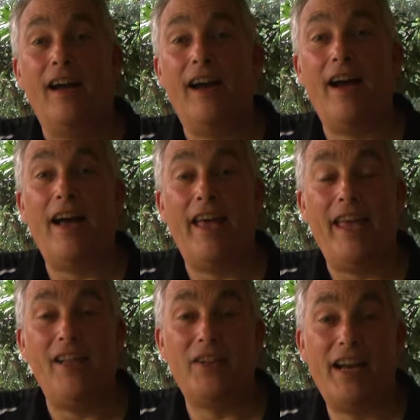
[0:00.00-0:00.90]
Hi,
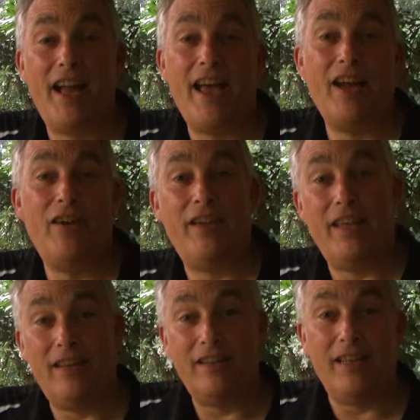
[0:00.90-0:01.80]
Helen and I are
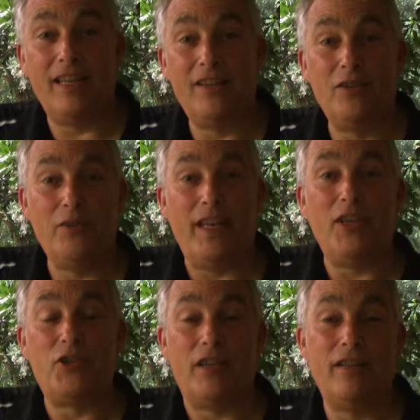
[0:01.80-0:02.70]
in
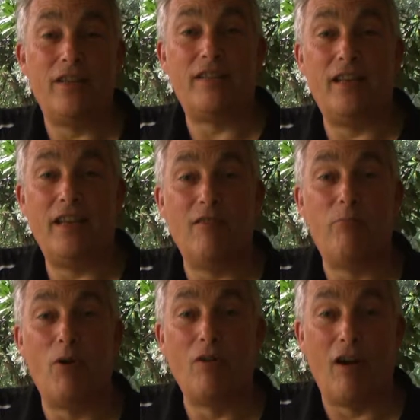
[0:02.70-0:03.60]
Indonesia in the city of
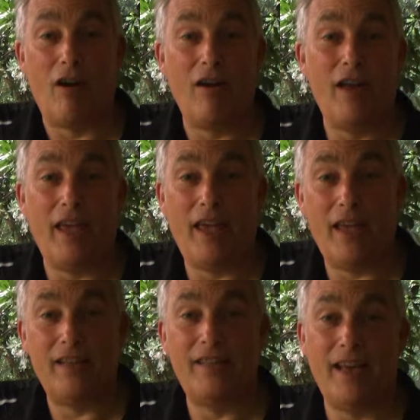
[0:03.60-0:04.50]
Bogor,
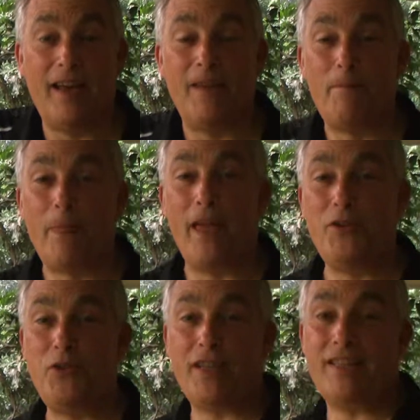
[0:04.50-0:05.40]
and
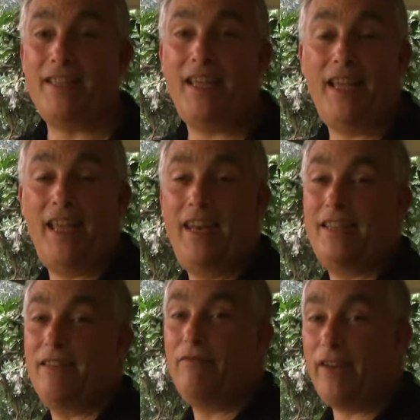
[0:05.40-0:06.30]
as you can see, it
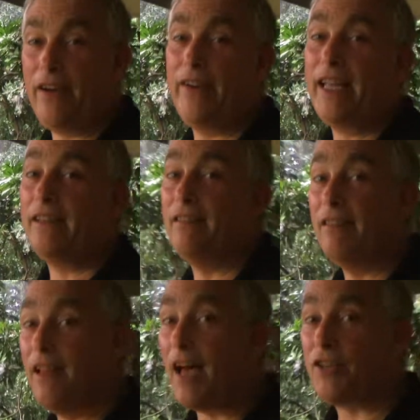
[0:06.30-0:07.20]
is a very
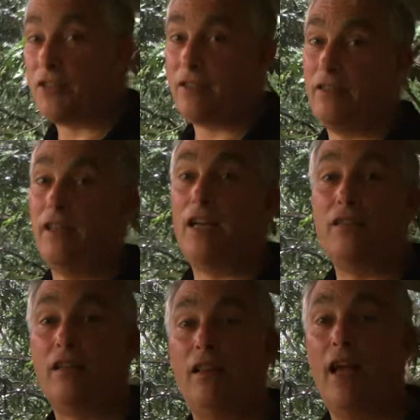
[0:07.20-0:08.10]
lush
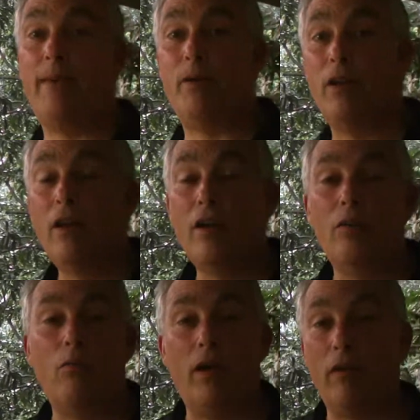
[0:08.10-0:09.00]
climate
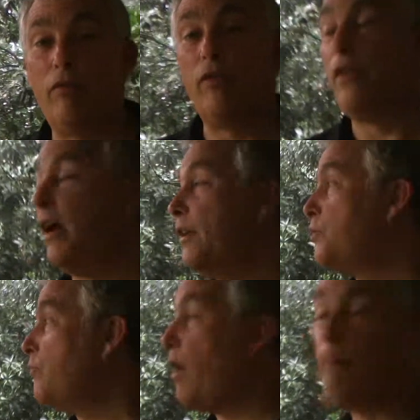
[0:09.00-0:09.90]
with
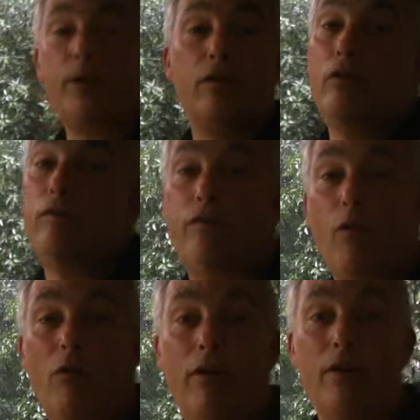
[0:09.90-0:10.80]
tropical
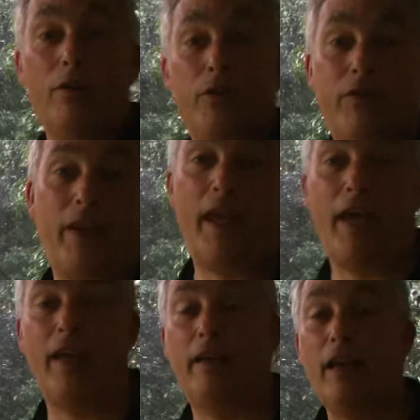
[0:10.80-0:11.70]
forests,
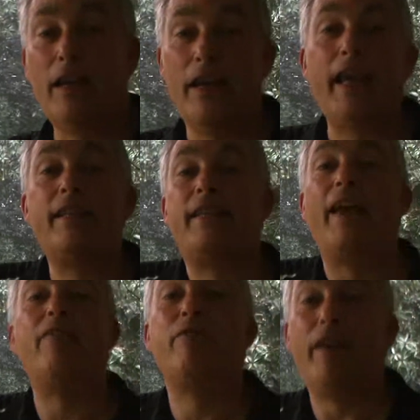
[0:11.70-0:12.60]
and it's
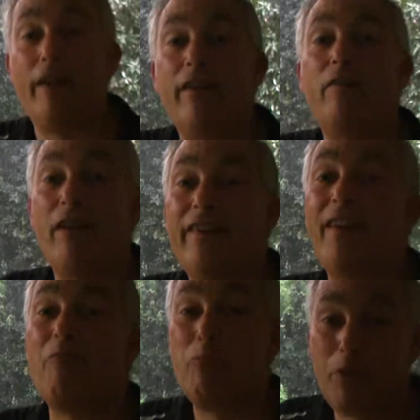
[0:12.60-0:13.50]
a very,
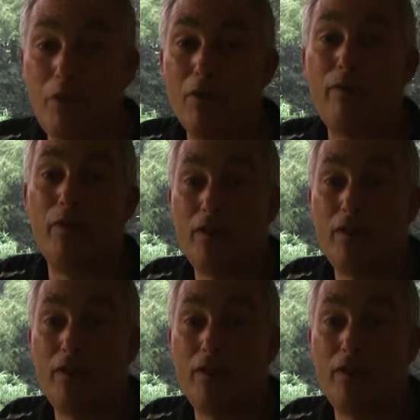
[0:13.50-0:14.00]
very beautiful